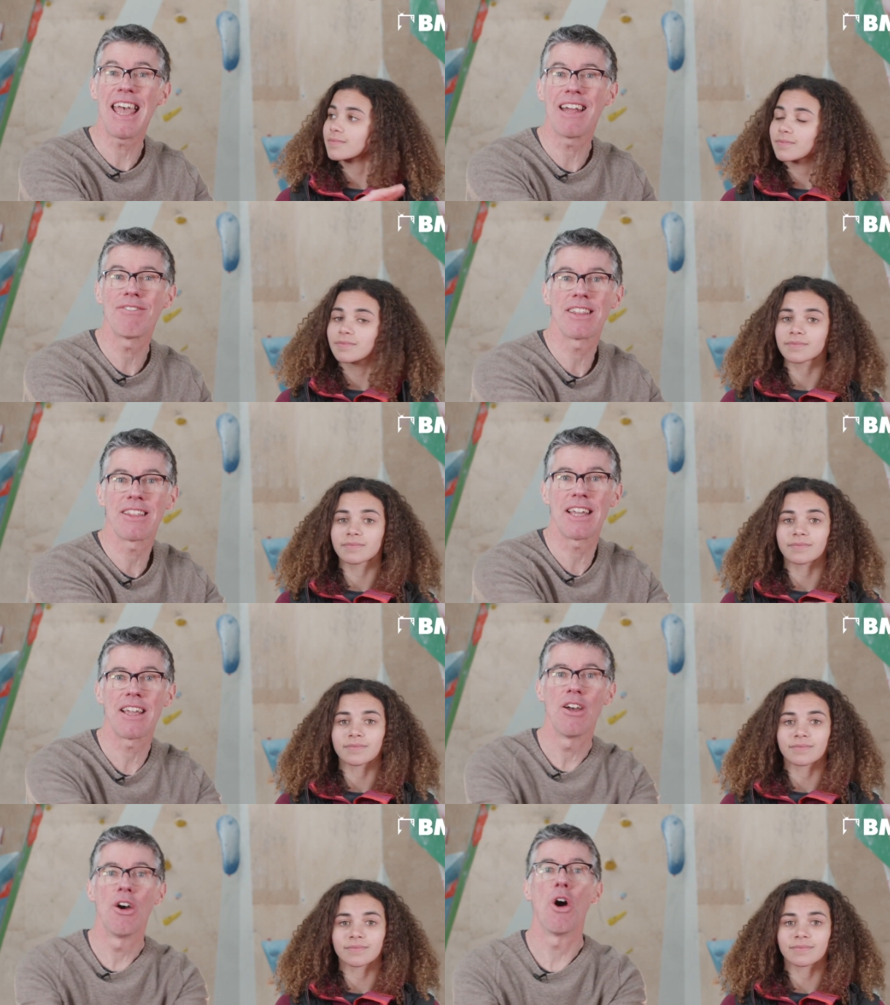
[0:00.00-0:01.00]
Speaker 1: everything
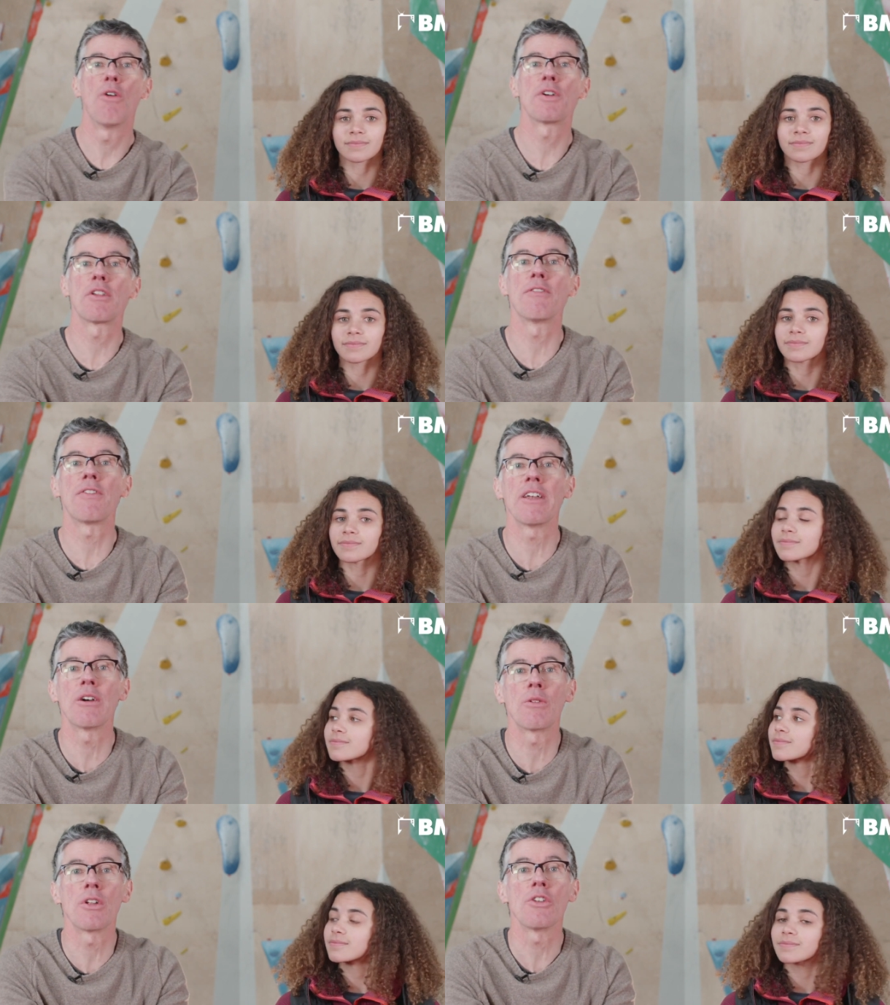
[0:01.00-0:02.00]
over to the very
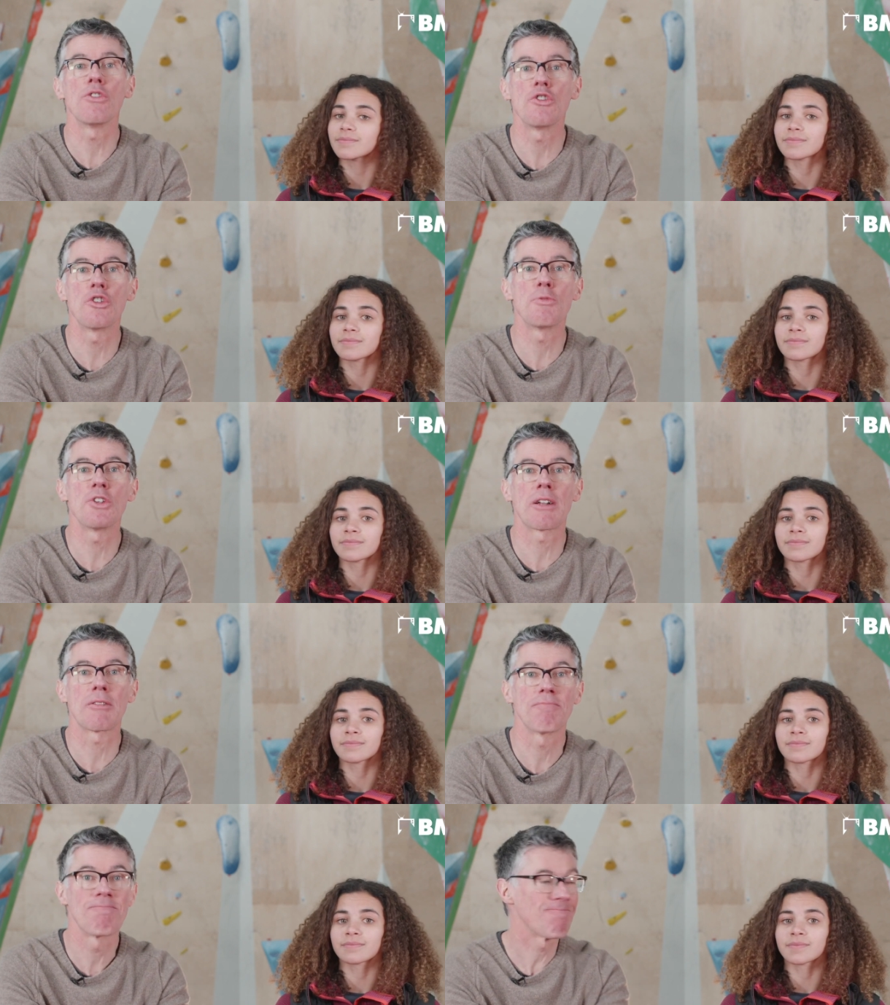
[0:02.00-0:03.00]
own YouTube channel.
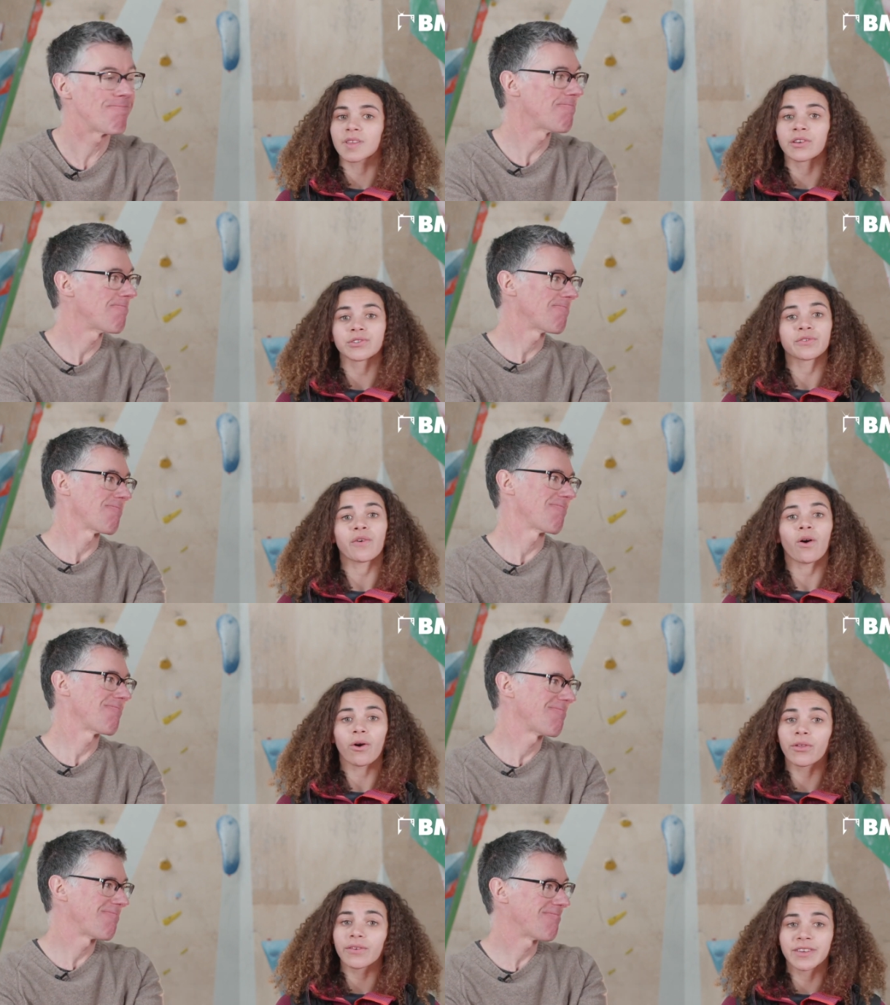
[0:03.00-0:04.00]
Speaker 2: So for
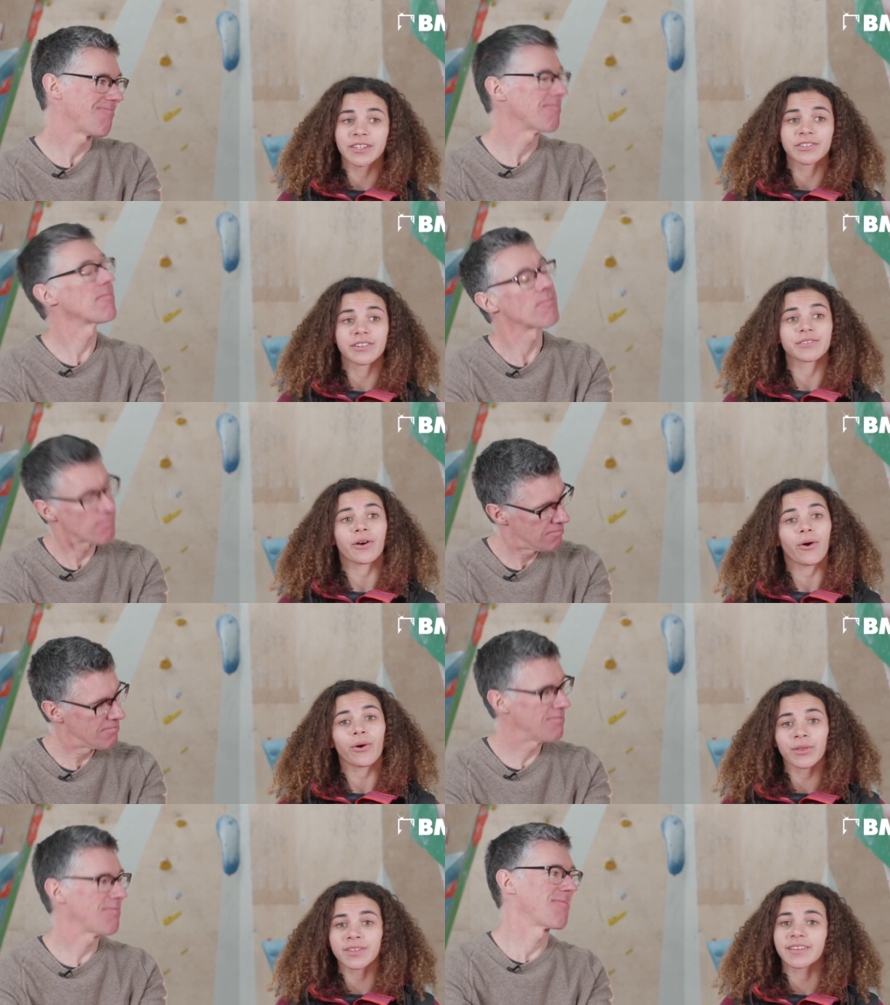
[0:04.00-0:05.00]
all the features, all
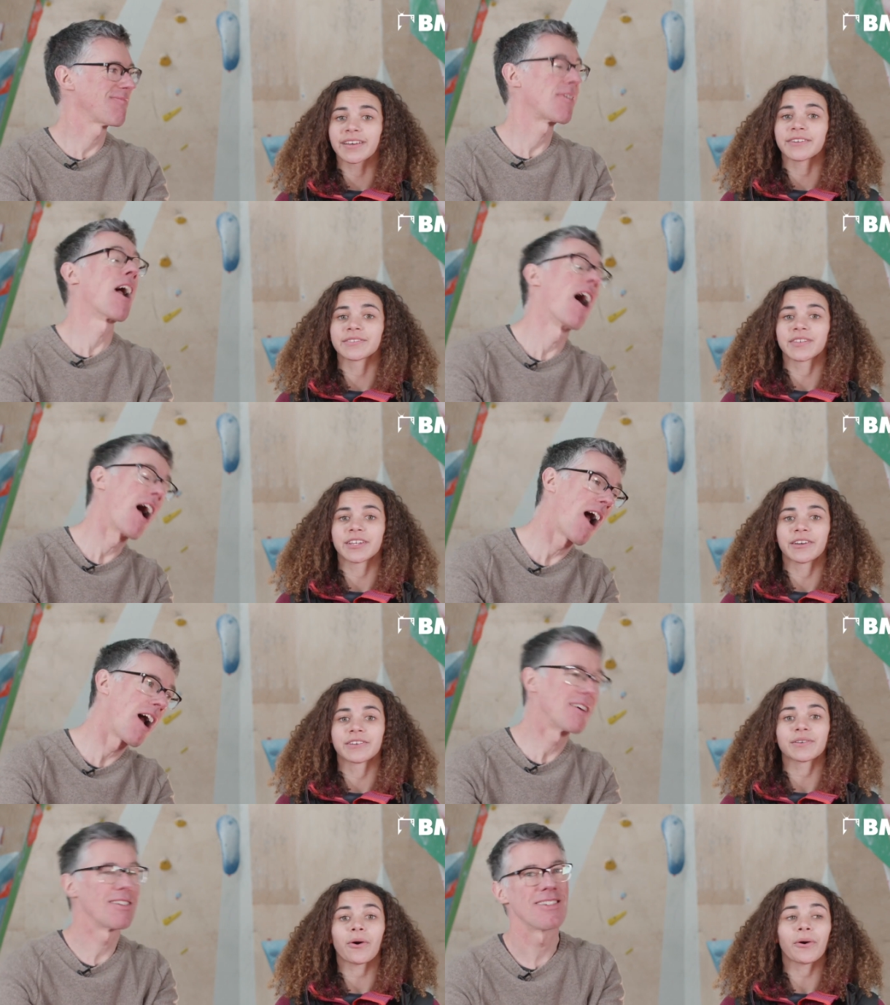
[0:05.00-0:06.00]
the skills videos,
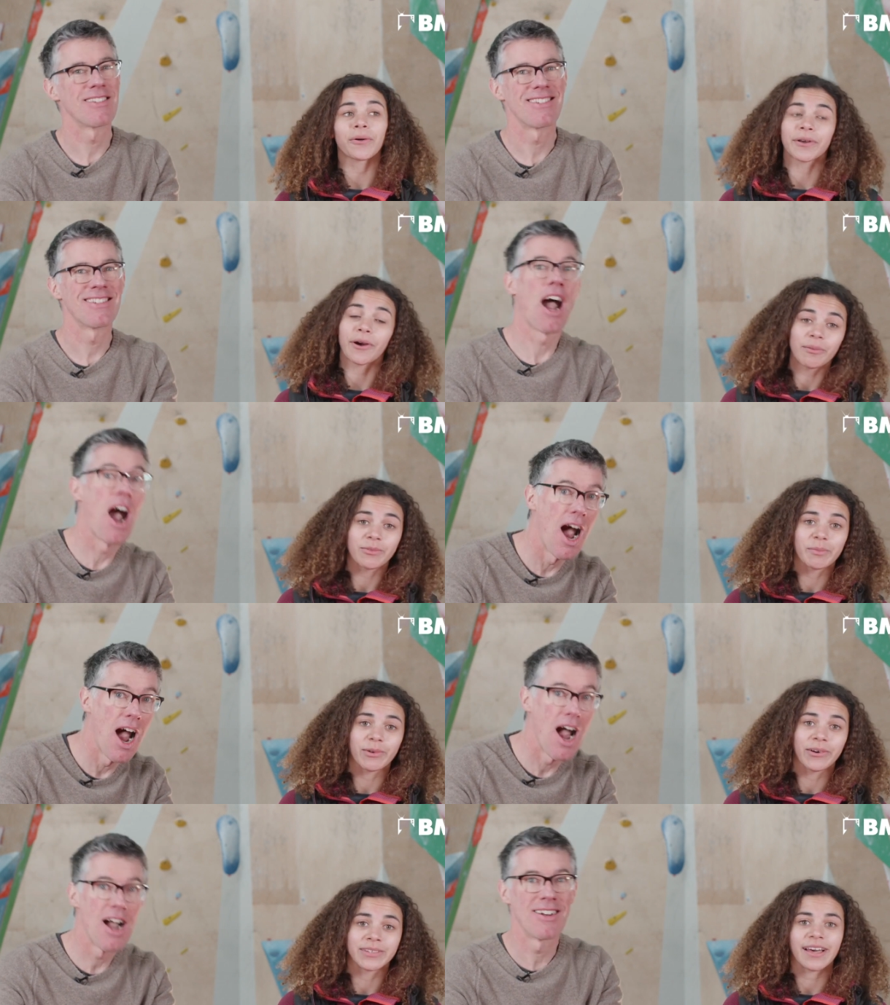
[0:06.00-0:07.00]
all the comp
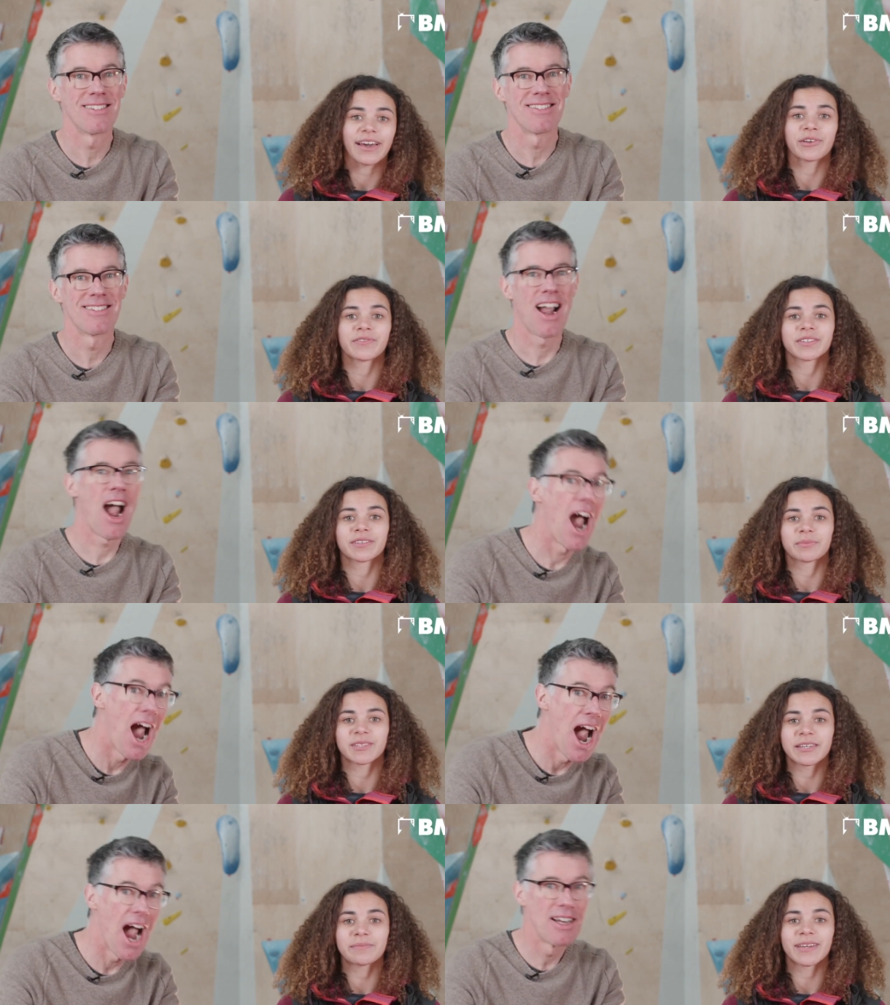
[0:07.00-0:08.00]
reports, head over to the
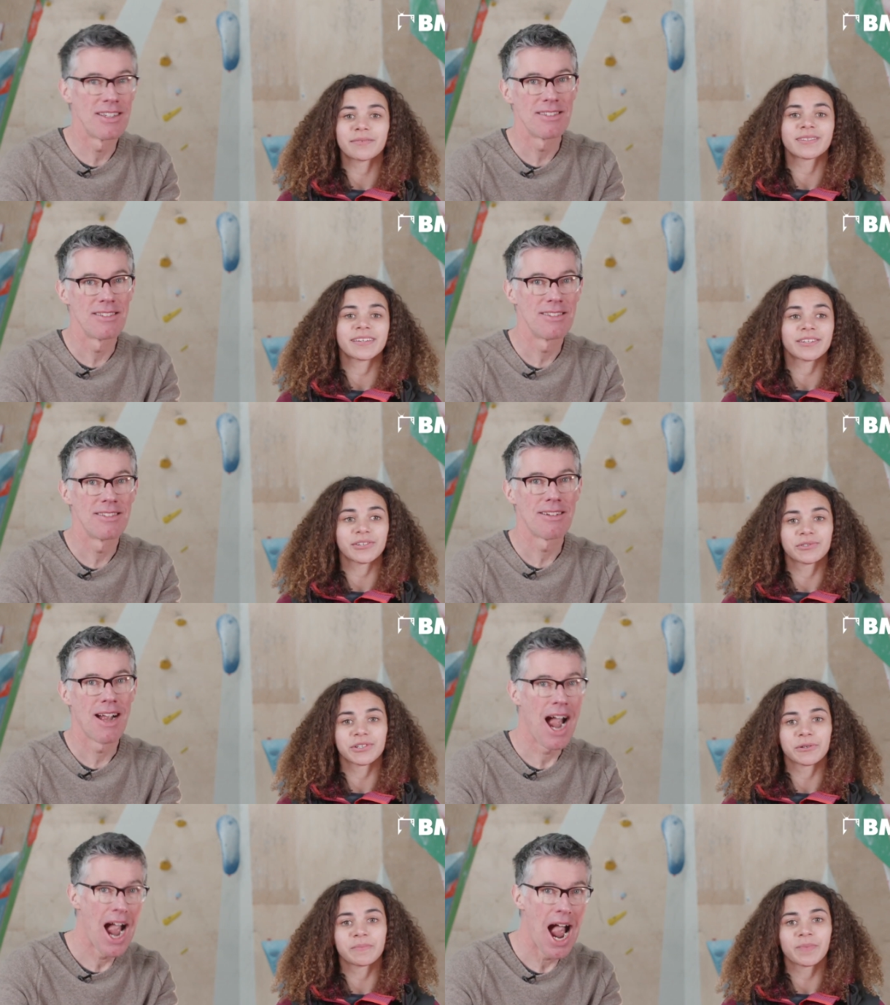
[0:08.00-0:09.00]
Team BMC
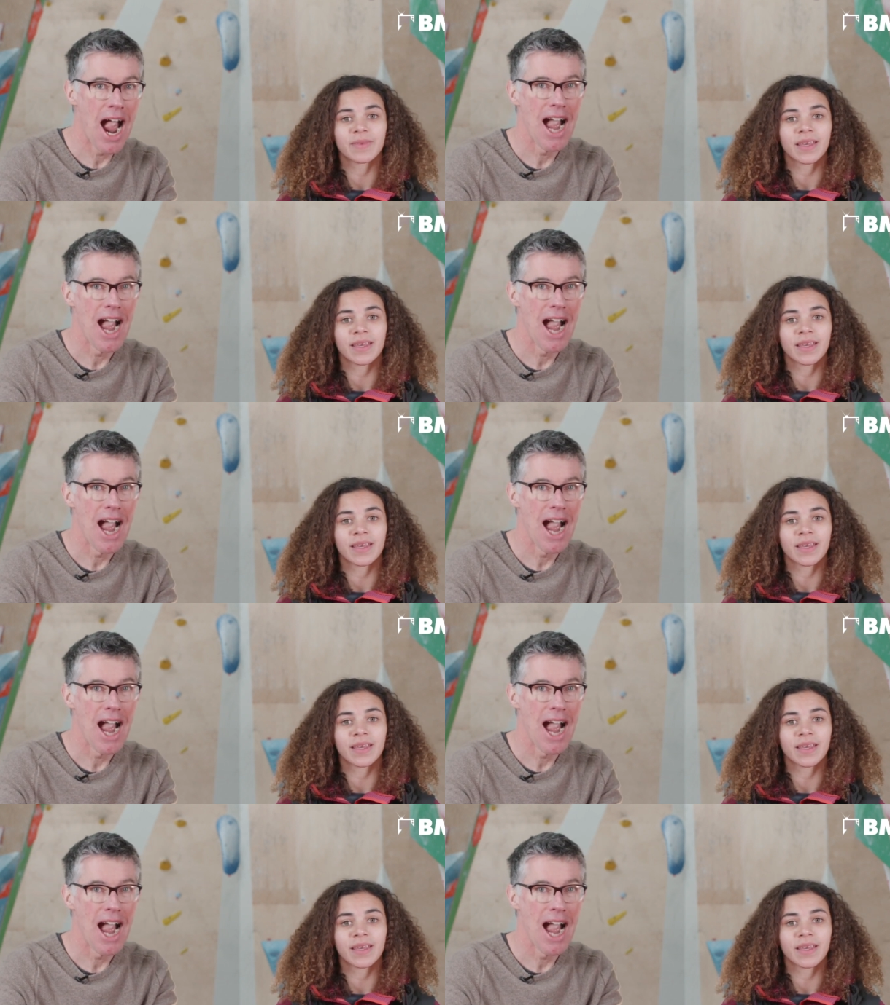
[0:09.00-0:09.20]
YouTube.